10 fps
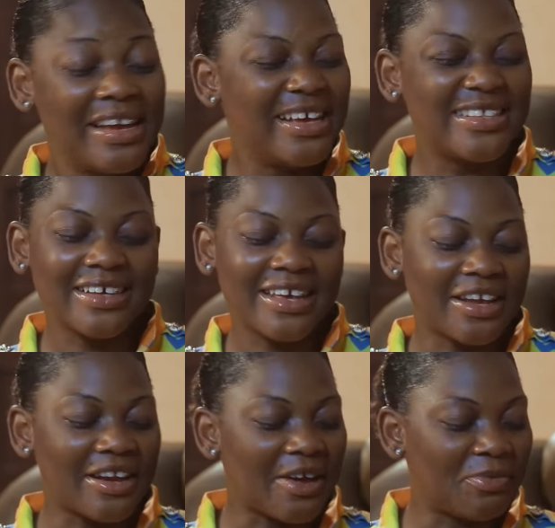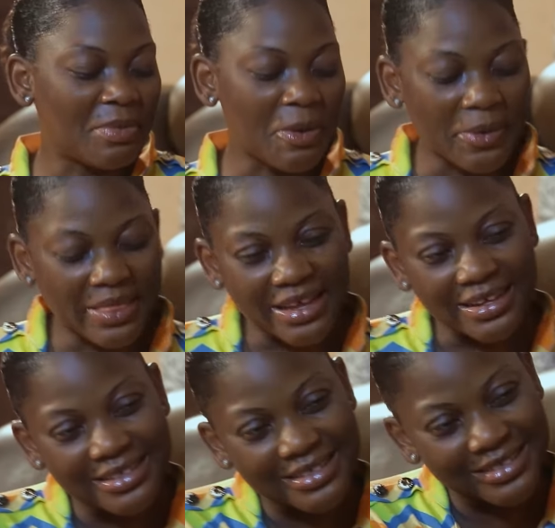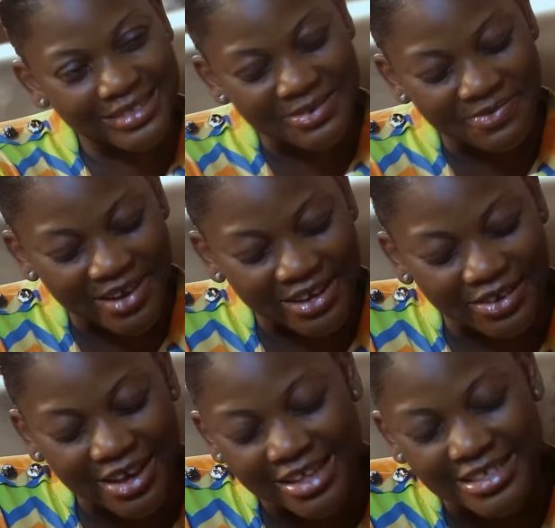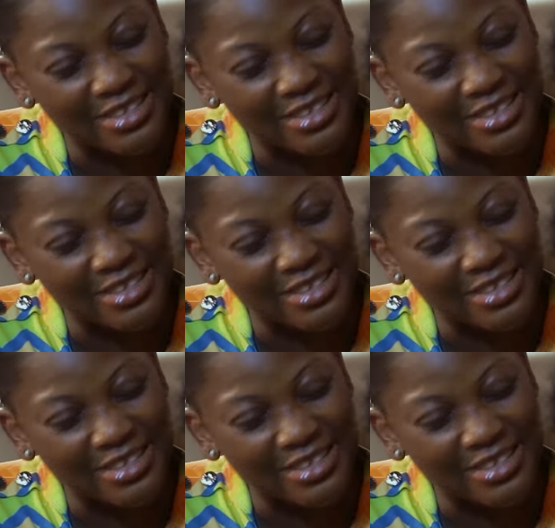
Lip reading: Yeah. It's okay, I don't have a problem with that. So far, you guys